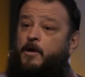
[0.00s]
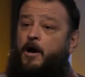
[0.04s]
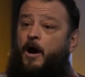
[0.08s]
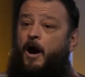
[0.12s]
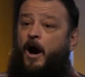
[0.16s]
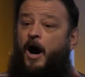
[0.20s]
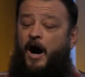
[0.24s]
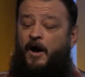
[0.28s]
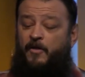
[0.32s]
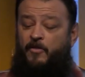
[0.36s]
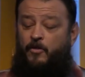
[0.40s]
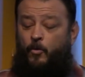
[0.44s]

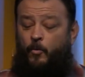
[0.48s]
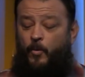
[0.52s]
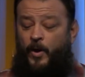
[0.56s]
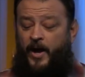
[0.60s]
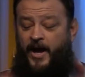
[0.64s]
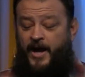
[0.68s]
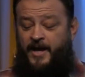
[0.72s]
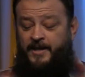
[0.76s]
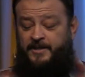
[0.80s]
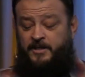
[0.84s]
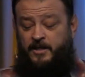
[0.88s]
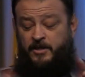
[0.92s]
on the
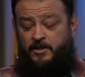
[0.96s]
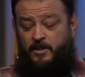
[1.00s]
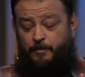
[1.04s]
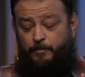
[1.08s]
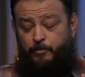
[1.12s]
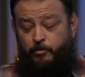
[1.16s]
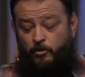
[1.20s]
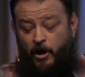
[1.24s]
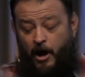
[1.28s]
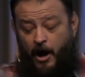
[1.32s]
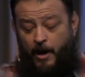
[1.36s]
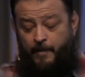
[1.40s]
way to the
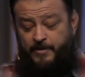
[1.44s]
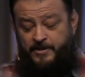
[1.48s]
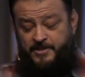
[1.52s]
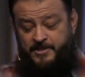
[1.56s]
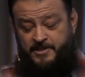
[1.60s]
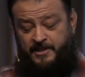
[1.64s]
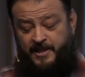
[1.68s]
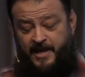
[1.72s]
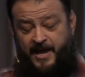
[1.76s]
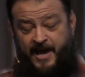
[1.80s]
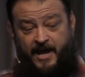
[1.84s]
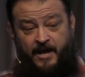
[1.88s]
promised
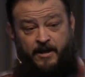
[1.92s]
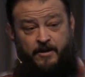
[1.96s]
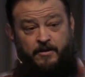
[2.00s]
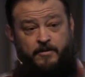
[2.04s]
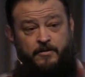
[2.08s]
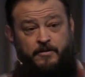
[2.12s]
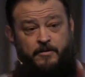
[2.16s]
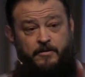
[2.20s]
land.